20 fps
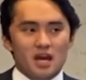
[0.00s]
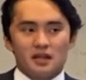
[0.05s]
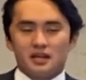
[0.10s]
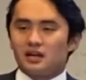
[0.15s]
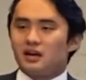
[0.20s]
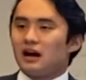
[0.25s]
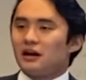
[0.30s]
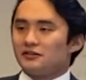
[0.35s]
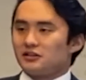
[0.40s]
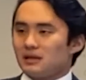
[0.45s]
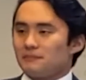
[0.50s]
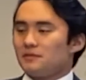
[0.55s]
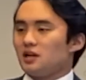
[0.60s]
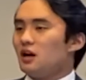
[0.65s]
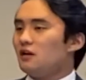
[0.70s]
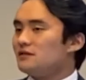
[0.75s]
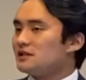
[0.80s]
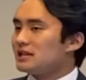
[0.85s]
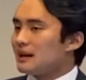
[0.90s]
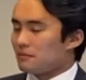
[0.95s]
The concept
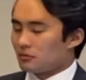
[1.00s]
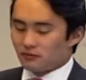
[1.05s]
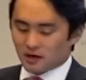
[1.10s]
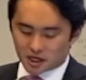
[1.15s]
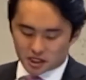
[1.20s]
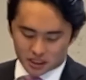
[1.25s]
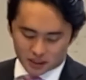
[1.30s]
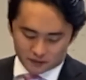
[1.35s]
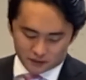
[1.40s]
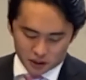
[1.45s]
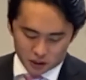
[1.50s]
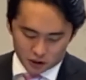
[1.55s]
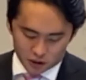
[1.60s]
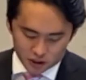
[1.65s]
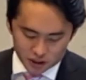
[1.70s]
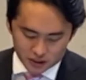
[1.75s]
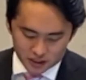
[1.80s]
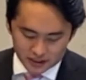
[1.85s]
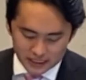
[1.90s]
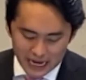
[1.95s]
of separation of church
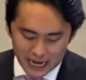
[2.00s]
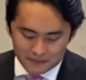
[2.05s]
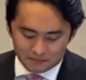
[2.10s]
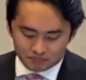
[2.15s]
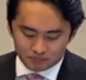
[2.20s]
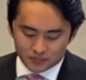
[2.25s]
and state.